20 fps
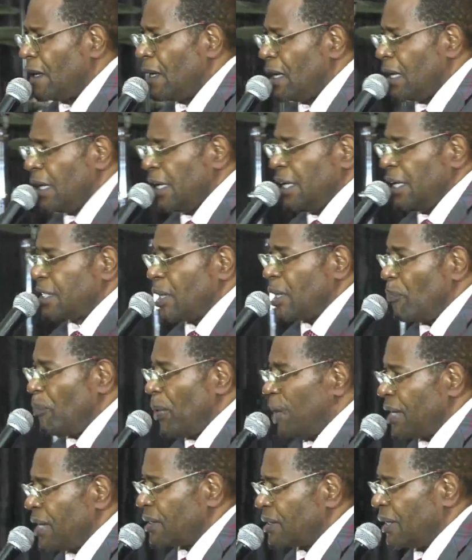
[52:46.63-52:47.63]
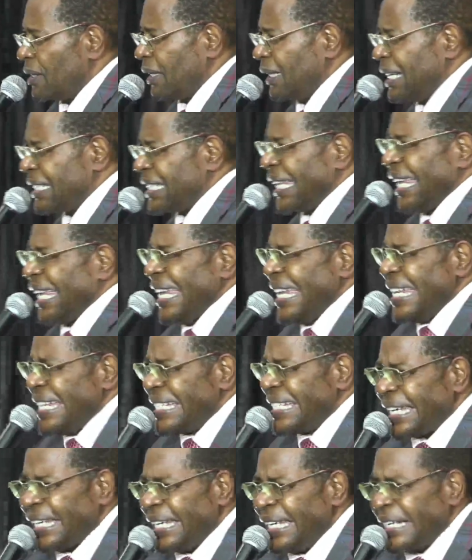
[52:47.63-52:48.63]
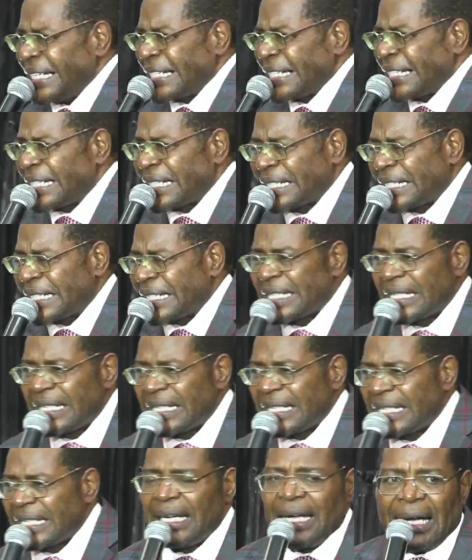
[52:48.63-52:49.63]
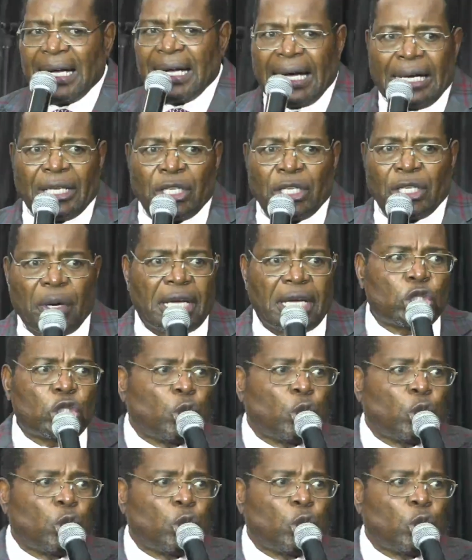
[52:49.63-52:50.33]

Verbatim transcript: He is a person, he has an intellect. I know we get